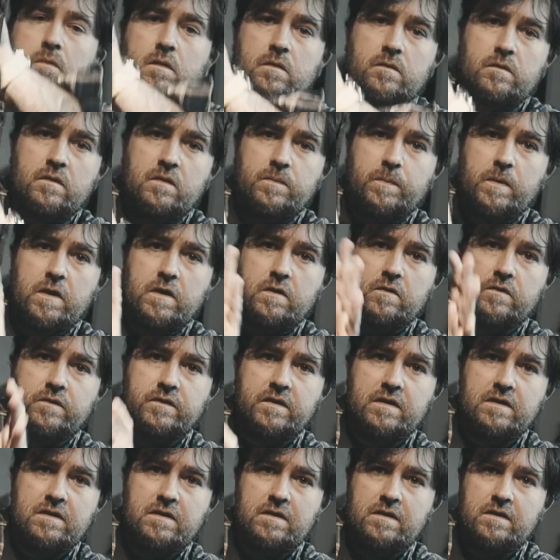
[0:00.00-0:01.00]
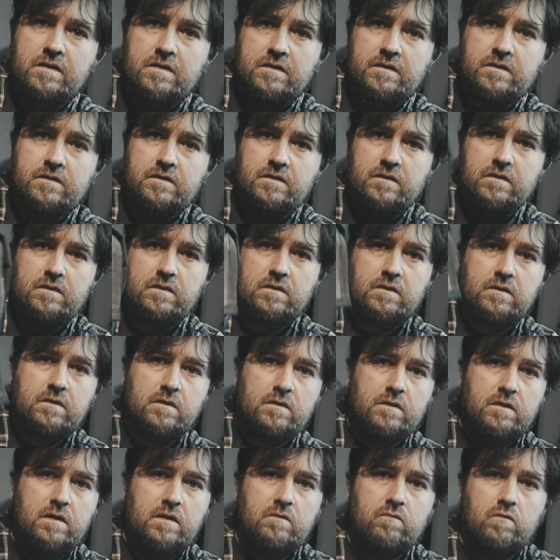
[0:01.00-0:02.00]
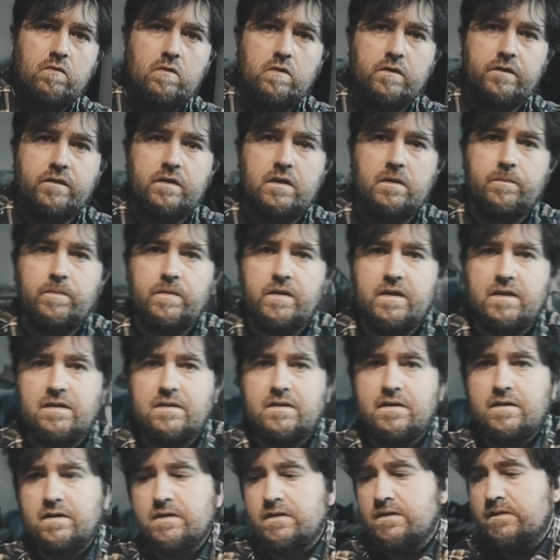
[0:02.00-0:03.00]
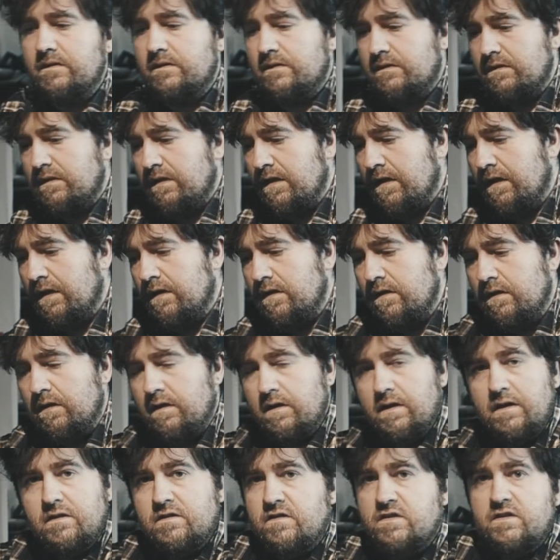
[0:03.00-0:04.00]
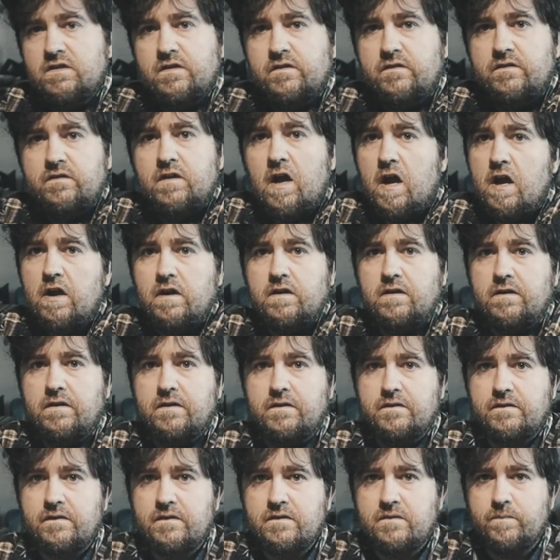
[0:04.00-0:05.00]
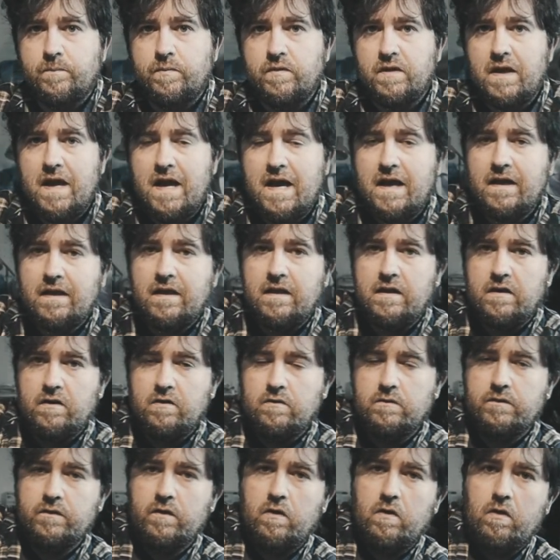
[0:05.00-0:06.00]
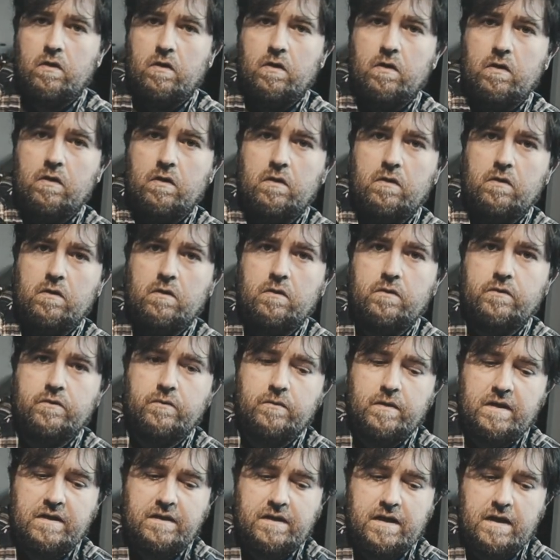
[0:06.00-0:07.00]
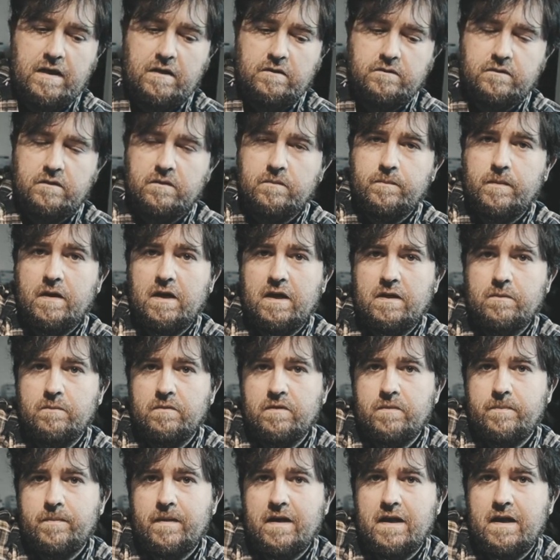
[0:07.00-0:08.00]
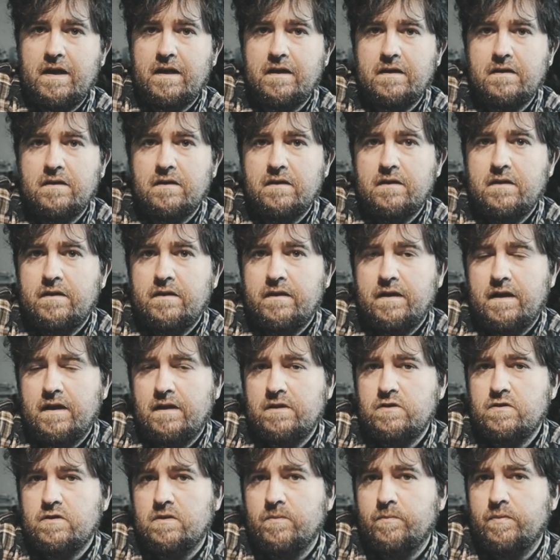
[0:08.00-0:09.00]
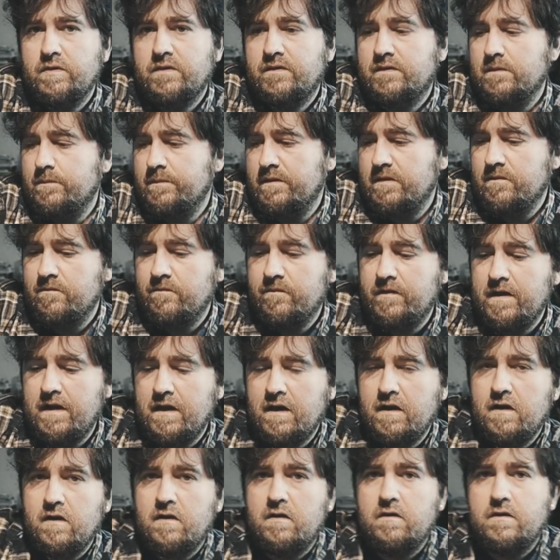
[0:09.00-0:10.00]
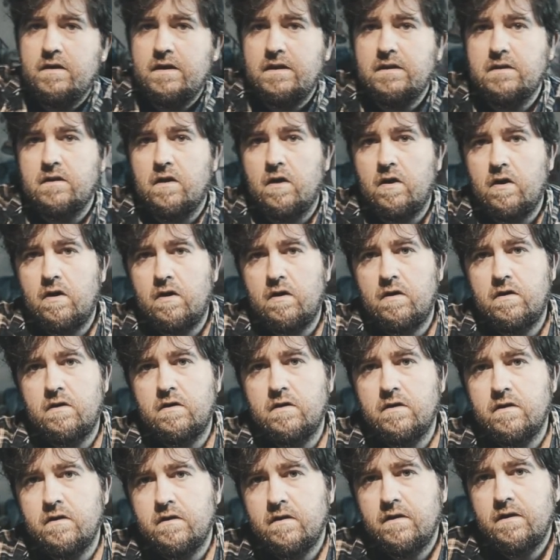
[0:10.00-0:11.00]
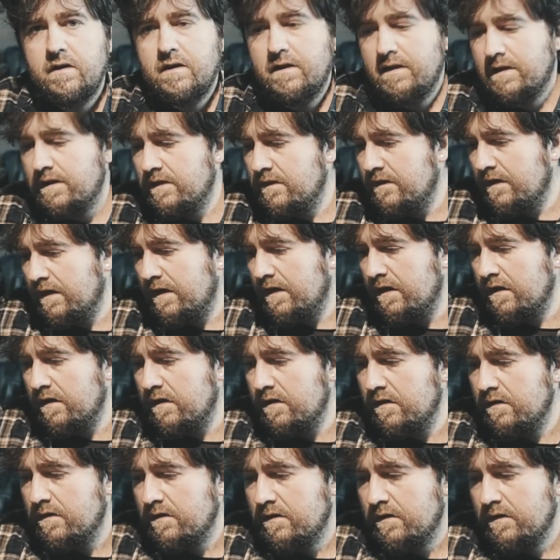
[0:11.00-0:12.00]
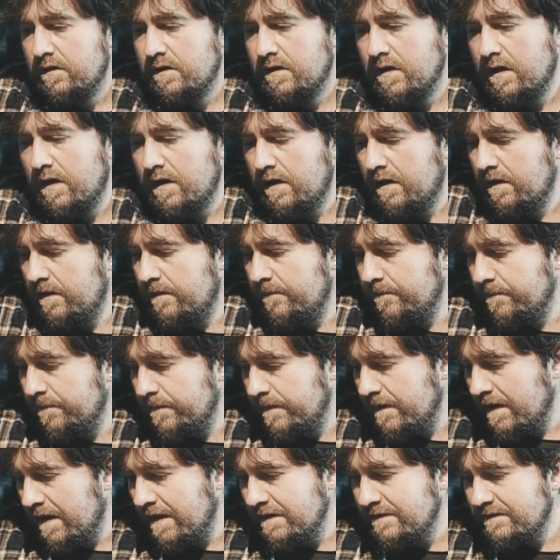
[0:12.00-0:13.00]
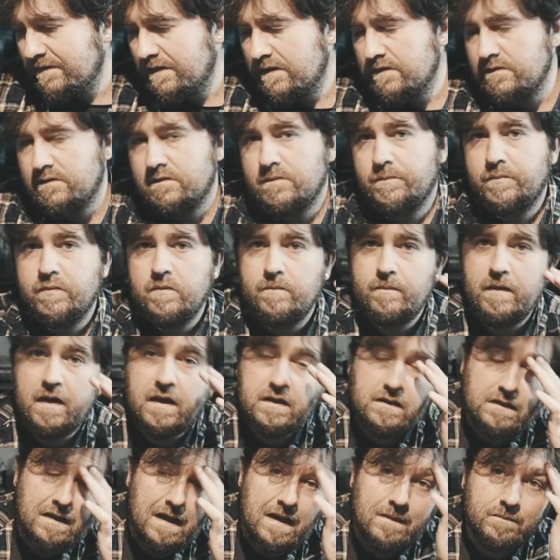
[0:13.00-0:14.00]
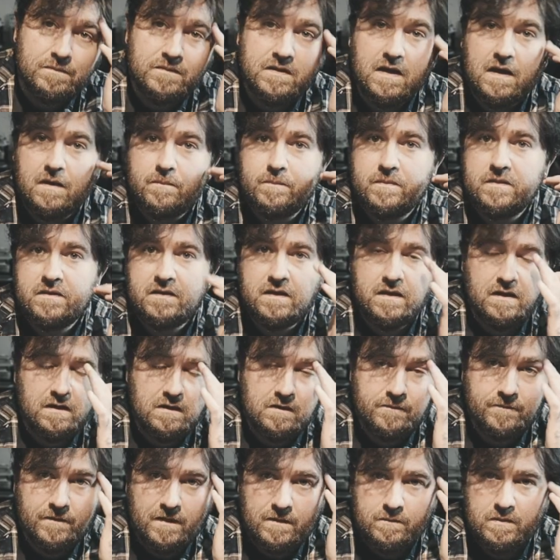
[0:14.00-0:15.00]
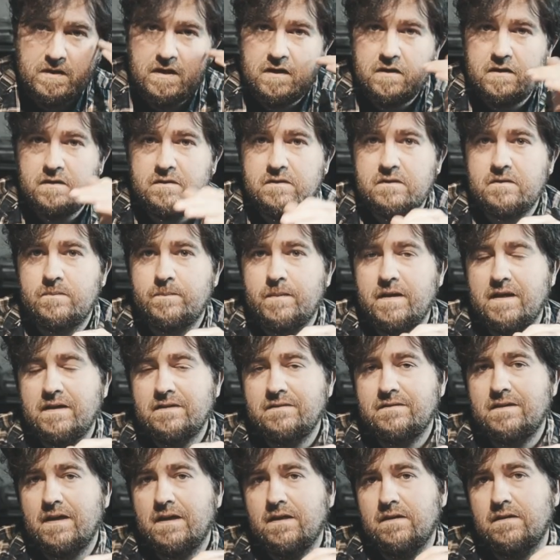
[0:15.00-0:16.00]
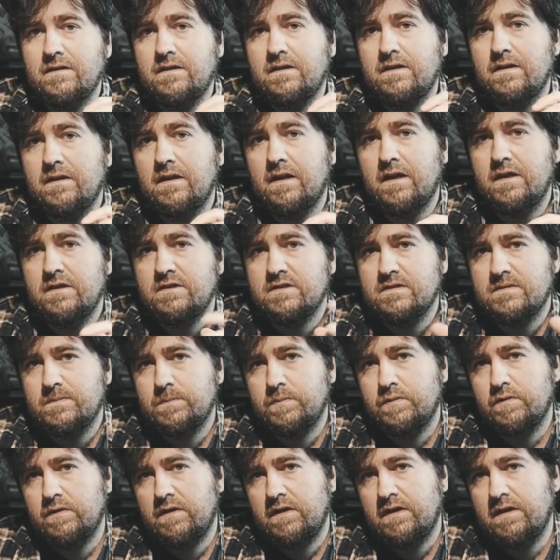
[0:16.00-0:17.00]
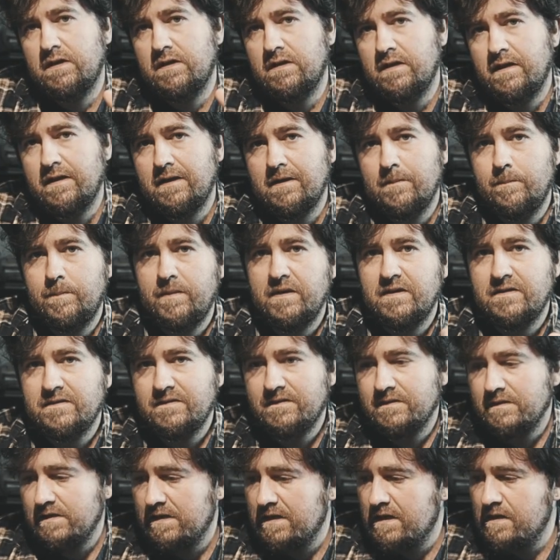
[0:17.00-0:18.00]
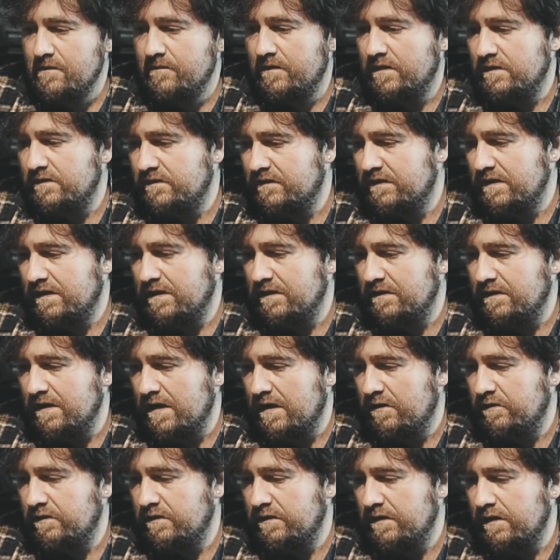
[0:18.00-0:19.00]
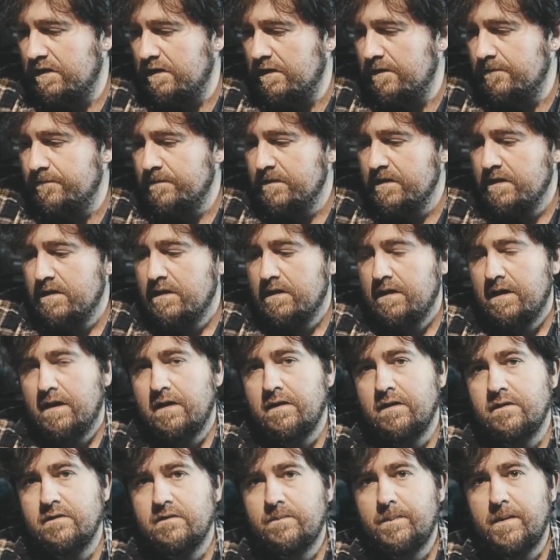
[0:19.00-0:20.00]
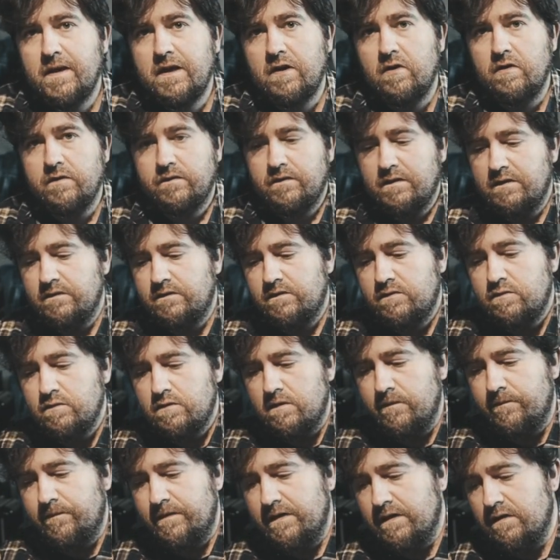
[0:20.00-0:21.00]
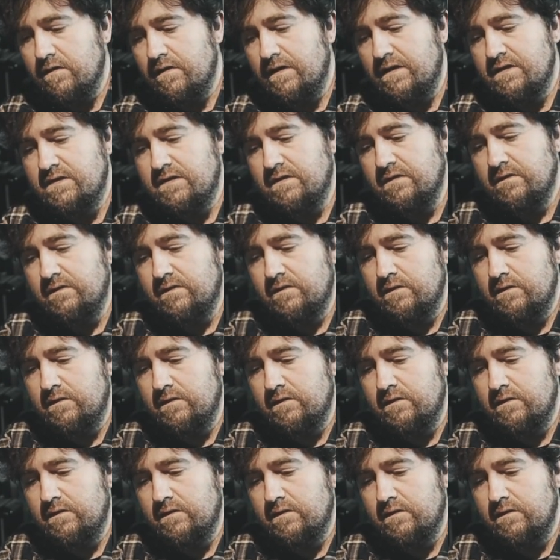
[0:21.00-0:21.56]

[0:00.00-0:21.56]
This part goes like this. It rolls up like this, and it's just darkness. It's black, and it goes all the way down to the bottom of the bag. And you can put something very long in there. I tend to put my laptop in there if I'm carrying this bag daily, and I just put it in like a big sleeve and stick it down in there. And then this bag also has 2 configurations.